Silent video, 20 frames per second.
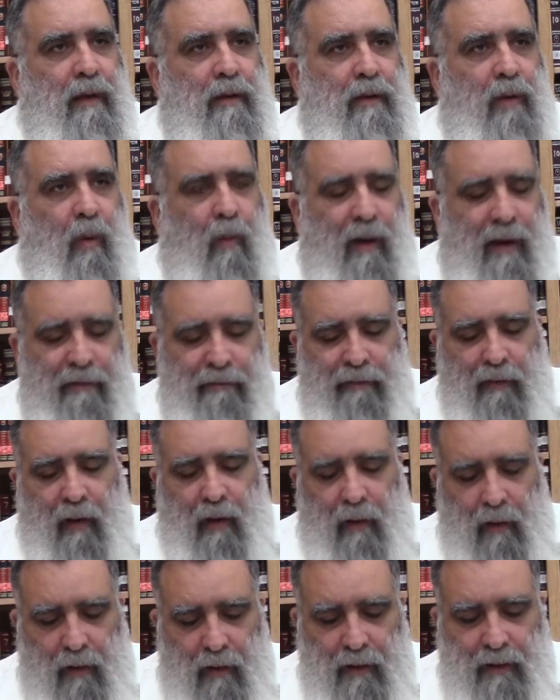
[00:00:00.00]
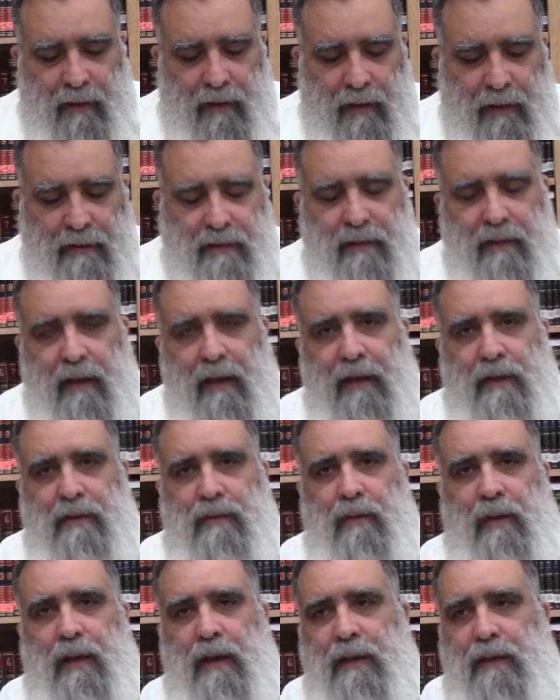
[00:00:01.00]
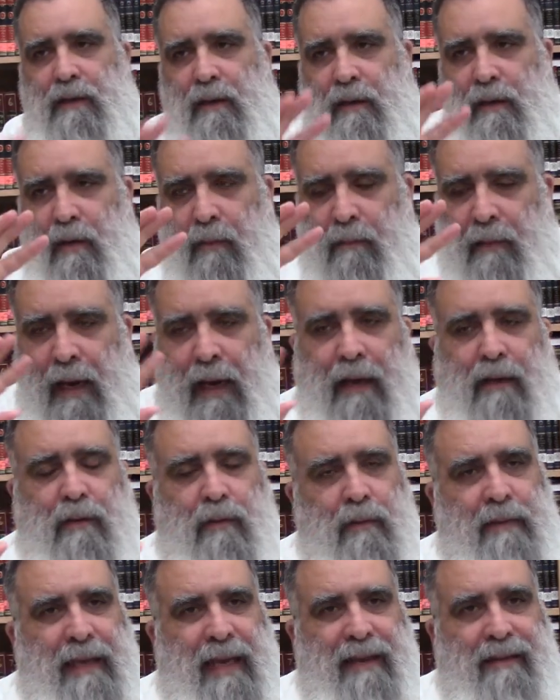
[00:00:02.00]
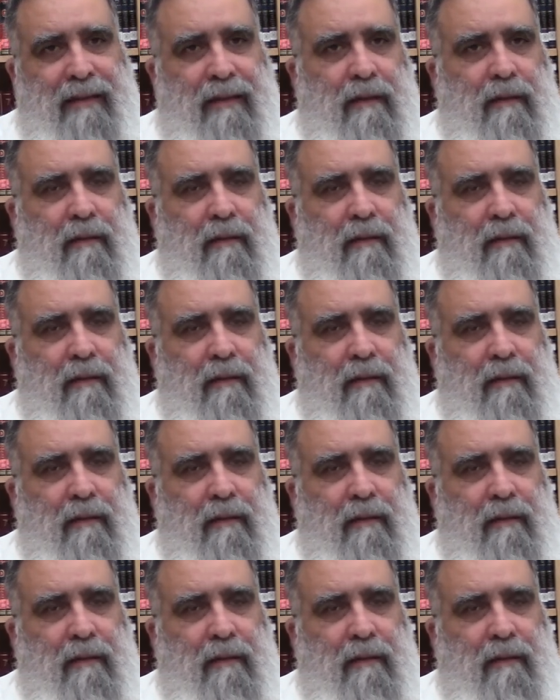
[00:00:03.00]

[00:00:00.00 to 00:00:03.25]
The way for holiness is really turn your back to death.